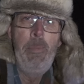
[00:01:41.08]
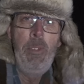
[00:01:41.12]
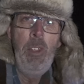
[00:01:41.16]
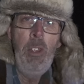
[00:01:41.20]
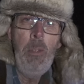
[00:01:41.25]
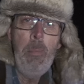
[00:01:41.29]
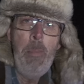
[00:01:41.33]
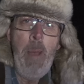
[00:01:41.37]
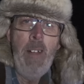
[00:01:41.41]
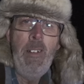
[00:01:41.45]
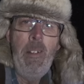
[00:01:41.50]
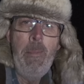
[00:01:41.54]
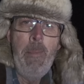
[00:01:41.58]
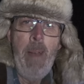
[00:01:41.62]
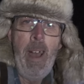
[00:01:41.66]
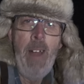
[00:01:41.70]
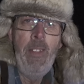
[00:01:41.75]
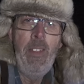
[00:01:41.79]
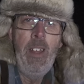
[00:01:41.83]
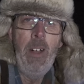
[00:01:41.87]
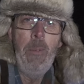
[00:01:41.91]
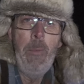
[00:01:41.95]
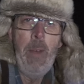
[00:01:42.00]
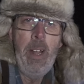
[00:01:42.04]
just bear in
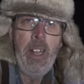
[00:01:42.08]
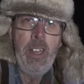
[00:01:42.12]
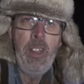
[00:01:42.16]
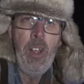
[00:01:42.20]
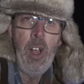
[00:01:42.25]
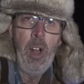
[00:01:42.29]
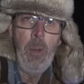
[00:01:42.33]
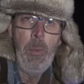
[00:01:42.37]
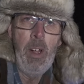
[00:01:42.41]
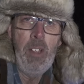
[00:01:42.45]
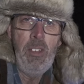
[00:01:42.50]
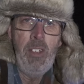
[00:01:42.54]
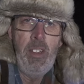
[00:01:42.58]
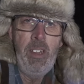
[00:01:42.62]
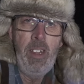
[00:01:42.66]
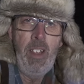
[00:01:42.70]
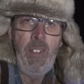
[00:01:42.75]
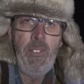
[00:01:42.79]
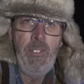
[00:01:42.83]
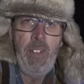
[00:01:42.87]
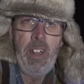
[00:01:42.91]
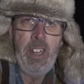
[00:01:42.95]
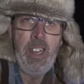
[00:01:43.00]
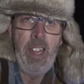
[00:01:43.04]
mind that when you're watching
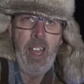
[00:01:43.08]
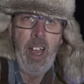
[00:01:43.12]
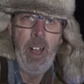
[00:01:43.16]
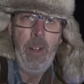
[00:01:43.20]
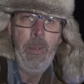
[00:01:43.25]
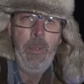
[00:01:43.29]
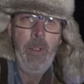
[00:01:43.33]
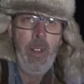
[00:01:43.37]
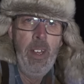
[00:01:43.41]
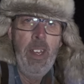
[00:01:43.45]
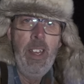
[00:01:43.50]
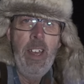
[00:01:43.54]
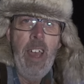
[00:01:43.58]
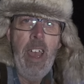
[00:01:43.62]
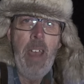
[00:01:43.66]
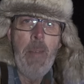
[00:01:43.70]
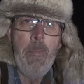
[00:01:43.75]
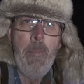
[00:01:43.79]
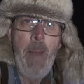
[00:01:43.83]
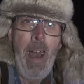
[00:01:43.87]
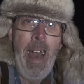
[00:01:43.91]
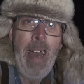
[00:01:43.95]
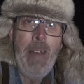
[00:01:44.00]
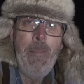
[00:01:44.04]
this video,
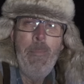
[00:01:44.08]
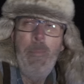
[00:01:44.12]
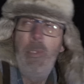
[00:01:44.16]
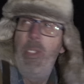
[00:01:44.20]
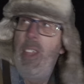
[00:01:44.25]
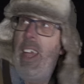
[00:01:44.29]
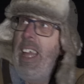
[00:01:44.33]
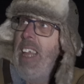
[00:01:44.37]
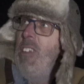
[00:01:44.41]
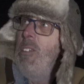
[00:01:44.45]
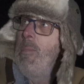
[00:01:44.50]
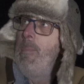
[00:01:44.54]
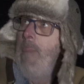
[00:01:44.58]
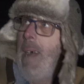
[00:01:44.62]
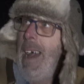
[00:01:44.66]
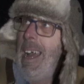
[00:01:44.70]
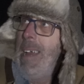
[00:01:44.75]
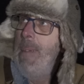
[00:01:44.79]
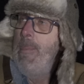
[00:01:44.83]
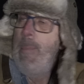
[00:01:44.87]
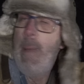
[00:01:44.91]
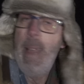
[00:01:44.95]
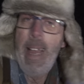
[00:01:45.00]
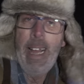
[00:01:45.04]
it might, things
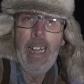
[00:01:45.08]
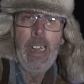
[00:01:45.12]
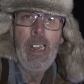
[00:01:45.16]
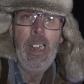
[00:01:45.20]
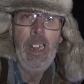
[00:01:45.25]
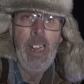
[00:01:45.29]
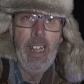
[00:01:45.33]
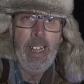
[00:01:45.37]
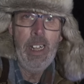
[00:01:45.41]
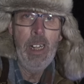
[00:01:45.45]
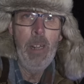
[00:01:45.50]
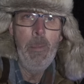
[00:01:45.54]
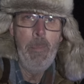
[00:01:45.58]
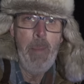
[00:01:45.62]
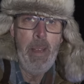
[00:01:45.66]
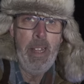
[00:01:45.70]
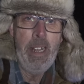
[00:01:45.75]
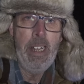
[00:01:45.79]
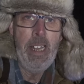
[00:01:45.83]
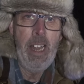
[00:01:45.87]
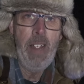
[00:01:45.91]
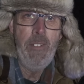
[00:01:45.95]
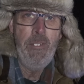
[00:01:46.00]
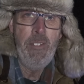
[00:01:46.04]
might be a little
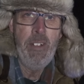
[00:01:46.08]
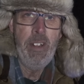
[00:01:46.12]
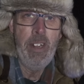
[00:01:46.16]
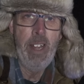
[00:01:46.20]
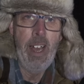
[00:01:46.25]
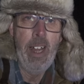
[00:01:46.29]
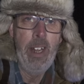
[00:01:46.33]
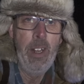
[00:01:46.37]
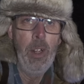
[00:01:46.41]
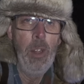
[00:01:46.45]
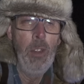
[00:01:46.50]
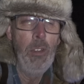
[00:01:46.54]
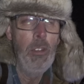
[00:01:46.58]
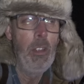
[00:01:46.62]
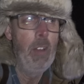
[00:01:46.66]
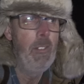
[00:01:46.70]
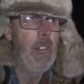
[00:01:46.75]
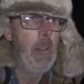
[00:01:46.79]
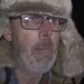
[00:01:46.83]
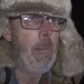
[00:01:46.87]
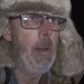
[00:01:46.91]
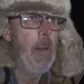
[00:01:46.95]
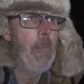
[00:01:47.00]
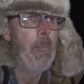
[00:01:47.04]
bit different. And also
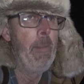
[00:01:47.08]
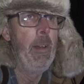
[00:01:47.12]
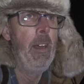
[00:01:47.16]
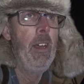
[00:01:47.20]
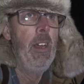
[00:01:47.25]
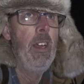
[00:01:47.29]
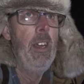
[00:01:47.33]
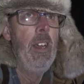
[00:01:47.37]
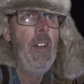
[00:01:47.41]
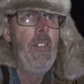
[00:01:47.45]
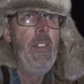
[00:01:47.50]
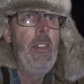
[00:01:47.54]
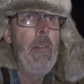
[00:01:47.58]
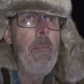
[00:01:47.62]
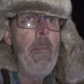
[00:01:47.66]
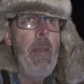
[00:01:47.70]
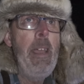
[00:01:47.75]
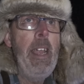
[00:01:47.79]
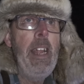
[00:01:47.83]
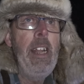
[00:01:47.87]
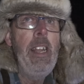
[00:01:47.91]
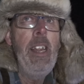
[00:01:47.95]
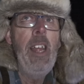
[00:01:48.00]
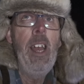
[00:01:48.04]
remember, the
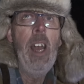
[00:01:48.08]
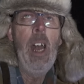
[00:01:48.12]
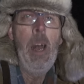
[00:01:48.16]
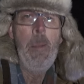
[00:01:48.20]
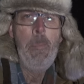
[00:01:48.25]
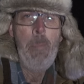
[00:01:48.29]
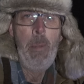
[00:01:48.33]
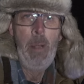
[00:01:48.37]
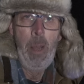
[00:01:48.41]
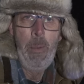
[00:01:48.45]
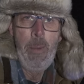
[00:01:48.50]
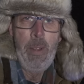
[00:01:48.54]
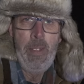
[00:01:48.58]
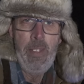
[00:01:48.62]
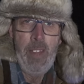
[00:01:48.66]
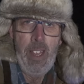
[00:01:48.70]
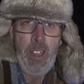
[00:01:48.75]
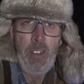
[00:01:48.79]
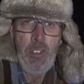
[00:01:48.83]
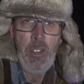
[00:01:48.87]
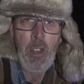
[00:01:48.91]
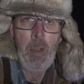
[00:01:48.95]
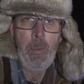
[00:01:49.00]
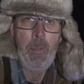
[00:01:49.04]
media are blowing
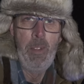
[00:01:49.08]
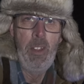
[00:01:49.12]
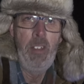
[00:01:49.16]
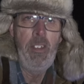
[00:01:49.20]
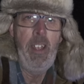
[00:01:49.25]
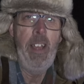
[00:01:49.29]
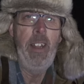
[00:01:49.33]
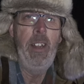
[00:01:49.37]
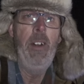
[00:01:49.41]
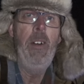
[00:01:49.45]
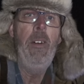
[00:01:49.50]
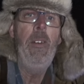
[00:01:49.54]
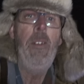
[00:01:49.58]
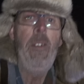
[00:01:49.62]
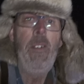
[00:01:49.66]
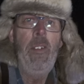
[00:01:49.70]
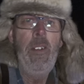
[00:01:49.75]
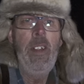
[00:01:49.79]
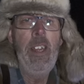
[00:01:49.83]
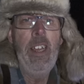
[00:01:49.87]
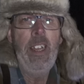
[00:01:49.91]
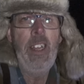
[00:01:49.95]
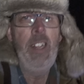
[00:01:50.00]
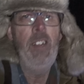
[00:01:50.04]
this up. They're saying, oh,
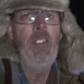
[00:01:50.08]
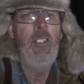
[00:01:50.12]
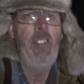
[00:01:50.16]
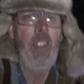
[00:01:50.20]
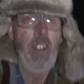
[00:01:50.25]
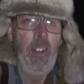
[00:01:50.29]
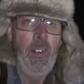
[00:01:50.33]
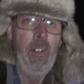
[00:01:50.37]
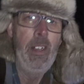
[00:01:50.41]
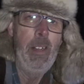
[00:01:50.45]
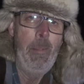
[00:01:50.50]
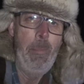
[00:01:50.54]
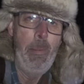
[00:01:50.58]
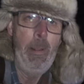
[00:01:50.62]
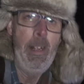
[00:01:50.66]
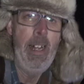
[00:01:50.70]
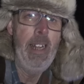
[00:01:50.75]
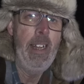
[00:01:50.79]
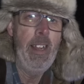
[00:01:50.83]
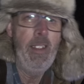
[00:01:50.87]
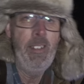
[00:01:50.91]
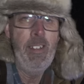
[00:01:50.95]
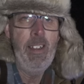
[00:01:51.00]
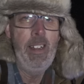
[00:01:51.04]
well, you can see all the
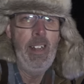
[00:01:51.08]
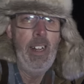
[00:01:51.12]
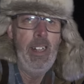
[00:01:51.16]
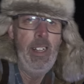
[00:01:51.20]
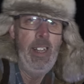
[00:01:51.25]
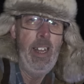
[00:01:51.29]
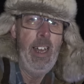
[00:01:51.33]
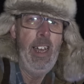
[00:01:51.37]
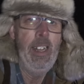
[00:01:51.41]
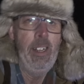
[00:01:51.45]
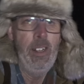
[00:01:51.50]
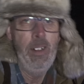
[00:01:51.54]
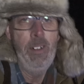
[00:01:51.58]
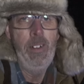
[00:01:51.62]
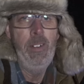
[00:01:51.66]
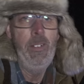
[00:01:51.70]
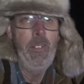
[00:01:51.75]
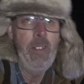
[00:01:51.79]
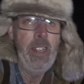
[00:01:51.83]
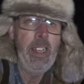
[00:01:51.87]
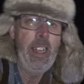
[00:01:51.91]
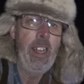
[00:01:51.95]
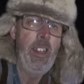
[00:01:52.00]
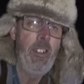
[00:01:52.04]
planets in a line.
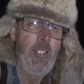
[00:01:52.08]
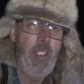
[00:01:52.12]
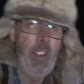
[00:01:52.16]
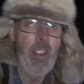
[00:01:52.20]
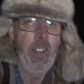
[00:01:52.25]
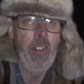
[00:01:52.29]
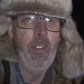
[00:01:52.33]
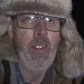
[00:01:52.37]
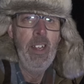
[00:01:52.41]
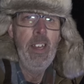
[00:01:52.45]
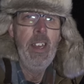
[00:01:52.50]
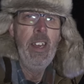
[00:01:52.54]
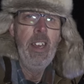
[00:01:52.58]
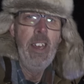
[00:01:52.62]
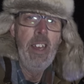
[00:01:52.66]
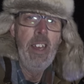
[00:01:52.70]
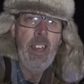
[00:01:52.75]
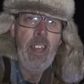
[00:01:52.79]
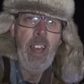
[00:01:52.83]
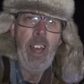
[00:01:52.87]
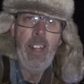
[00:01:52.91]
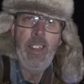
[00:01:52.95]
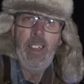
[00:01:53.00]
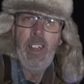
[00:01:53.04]
Oh, you can see, oh.
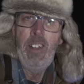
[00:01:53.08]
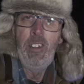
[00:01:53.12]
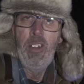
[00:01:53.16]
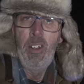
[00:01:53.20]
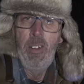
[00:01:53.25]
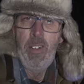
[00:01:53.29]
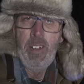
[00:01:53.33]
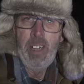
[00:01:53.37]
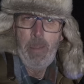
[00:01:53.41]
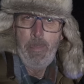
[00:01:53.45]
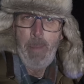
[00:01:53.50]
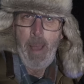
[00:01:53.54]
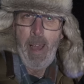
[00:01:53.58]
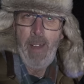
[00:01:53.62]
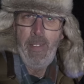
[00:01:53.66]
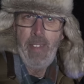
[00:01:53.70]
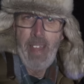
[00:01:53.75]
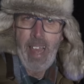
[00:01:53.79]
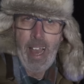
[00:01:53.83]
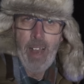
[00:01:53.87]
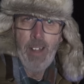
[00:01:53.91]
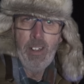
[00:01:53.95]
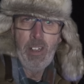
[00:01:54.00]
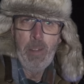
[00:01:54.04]
And they're talking
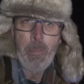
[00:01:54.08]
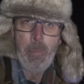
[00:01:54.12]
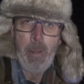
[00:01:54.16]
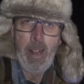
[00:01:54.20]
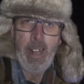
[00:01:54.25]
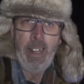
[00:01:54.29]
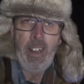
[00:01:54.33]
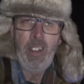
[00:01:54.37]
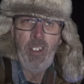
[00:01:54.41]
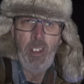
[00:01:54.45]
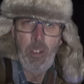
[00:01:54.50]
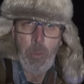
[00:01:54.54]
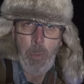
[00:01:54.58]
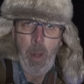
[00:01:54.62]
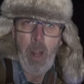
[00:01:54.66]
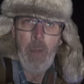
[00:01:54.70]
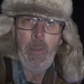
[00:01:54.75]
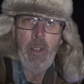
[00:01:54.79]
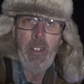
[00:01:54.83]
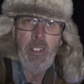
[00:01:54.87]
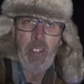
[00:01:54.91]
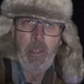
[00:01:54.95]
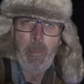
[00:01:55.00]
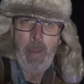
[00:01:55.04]
about the outer planets as
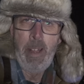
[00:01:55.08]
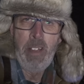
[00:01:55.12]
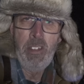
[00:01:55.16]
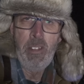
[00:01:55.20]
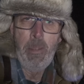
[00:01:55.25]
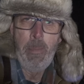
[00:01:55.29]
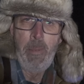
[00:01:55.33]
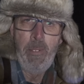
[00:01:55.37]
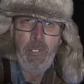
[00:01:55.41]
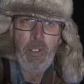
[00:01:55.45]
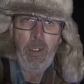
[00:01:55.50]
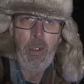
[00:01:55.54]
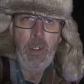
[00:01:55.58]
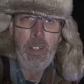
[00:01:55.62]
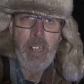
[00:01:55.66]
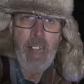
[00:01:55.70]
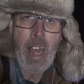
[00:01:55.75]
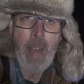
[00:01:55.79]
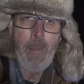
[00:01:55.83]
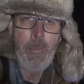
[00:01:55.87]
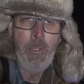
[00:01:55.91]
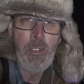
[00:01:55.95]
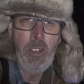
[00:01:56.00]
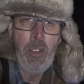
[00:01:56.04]
well, which I mentioned before,
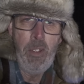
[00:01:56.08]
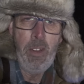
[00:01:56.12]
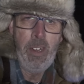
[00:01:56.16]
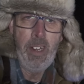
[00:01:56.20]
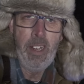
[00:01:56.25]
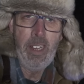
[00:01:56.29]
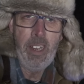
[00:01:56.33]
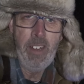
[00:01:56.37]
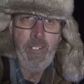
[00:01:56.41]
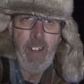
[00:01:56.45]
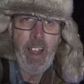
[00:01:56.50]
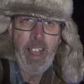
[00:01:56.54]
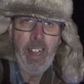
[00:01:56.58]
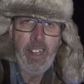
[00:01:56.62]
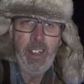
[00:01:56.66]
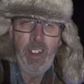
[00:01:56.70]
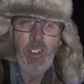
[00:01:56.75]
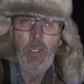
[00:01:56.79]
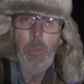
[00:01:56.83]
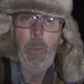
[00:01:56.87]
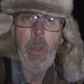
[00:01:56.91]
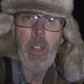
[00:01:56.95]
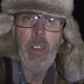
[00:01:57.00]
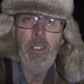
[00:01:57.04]
Neptune and
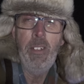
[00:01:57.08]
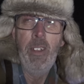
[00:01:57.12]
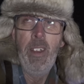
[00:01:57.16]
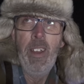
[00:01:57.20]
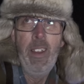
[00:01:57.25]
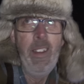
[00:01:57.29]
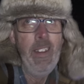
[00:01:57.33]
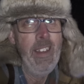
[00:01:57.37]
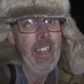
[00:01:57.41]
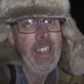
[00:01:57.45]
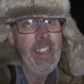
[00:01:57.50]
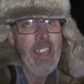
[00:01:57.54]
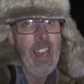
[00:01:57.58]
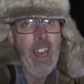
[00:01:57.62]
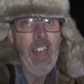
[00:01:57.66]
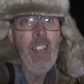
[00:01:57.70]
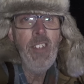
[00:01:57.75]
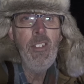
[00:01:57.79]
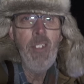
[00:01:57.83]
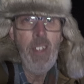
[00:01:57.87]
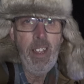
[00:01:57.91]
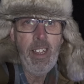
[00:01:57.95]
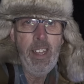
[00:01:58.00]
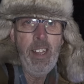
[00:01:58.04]
Uranus, which,
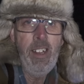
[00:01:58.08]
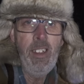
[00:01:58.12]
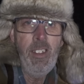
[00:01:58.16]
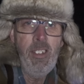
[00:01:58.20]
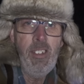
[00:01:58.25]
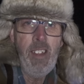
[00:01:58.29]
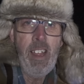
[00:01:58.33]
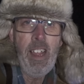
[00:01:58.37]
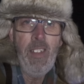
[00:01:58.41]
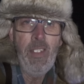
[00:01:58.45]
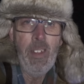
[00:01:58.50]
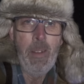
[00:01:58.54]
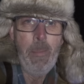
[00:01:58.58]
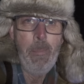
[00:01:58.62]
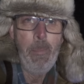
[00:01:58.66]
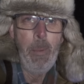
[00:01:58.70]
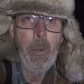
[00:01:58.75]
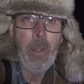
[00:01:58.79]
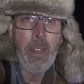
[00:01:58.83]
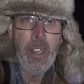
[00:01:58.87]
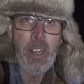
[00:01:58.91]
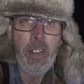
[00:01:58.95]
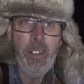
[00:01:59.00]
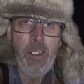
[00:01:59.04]
yes, you can see them,
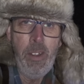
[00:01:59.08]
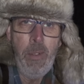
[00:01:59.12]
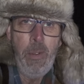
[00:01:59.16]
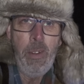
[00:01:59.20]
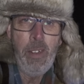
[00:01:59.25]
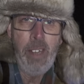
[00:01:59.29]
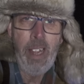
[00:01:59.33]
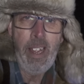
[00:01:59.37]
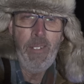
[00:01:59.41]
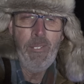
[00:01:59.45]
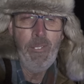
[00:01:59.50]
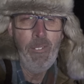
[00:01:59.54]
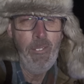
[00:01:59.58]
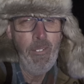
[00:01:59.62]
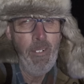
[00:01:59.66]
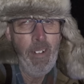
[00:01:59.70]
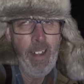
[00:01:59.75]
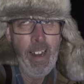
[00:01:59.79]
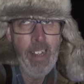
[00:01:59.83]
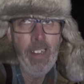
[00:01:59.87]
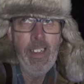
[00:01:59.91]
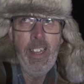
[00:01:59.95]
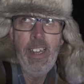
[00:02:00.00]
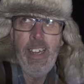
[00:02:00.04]
but you do need,
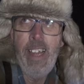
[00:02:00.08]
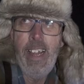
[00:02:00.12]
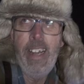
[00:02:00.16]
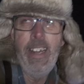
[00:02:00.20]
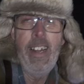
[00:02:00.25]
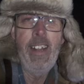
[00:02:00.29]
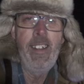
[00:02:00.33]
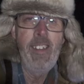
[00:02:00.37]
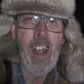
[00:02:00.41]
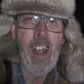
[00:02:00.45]
really need a